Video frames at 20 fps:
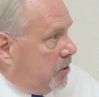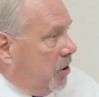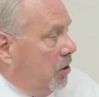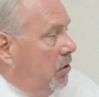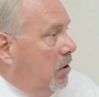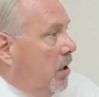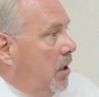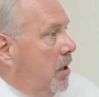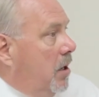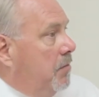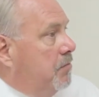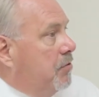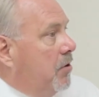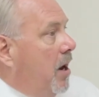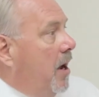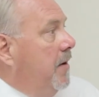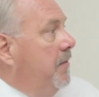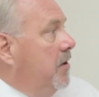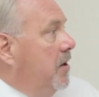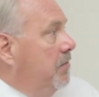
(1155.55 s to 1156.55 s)
So a
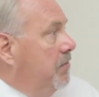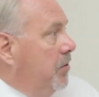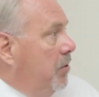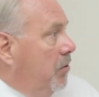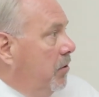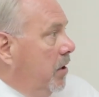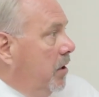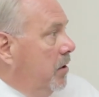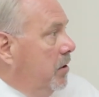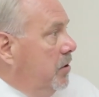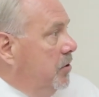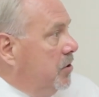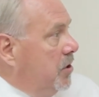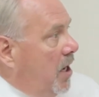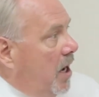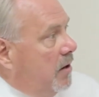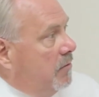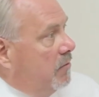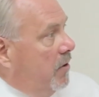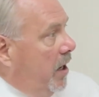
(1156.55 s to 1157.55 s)
private employer who's
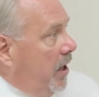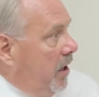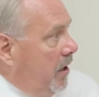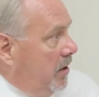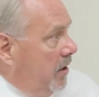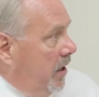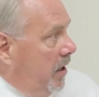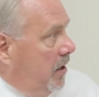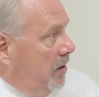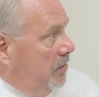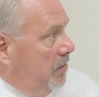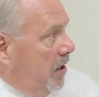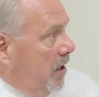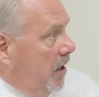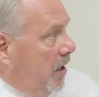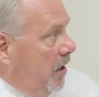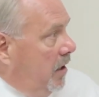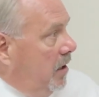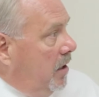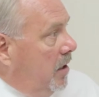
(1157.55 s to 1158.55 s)
not regulated
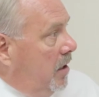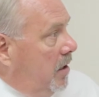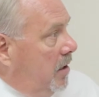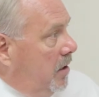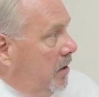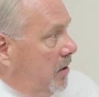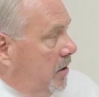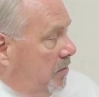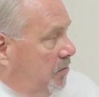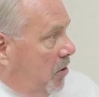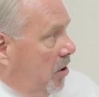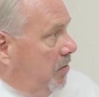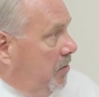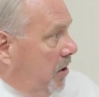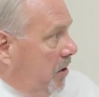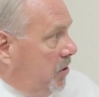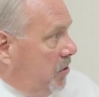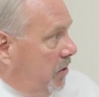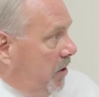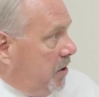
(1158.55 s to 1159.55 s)
by the
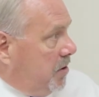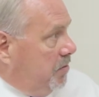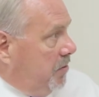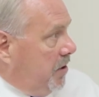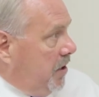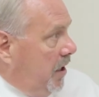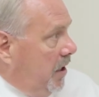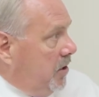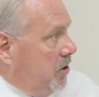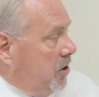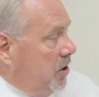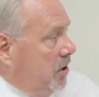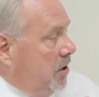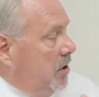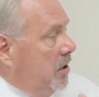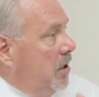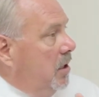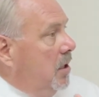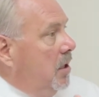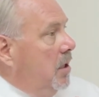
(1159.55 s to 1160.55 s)
Department of Transportation,
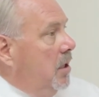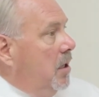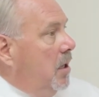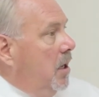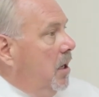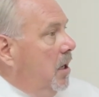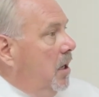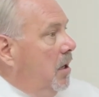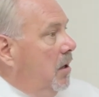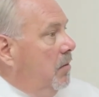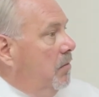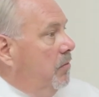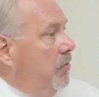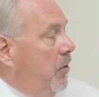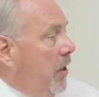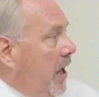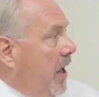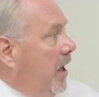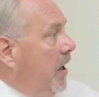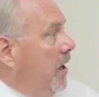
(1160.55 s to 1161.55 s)

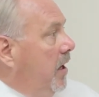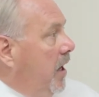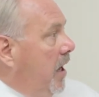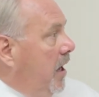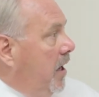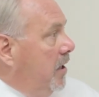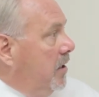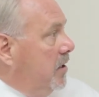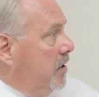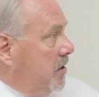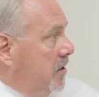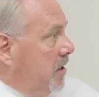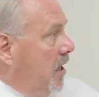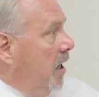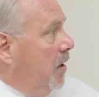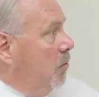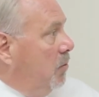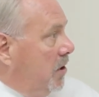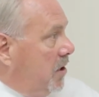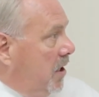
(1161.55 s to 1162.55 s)
they can
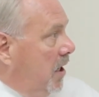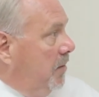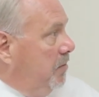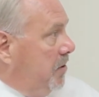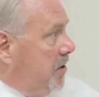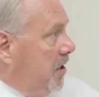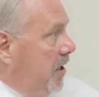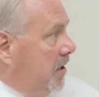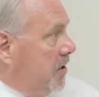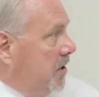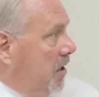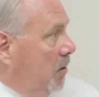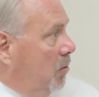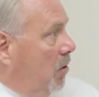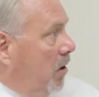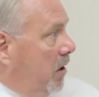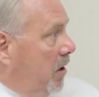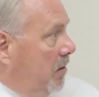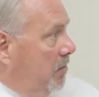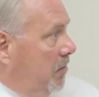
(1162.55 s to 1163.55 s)
decide what type of test they
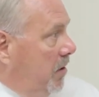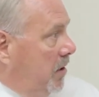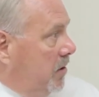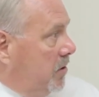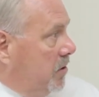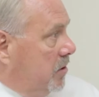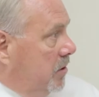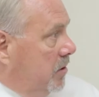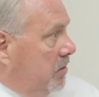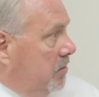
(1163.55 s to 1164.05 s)
want to administer.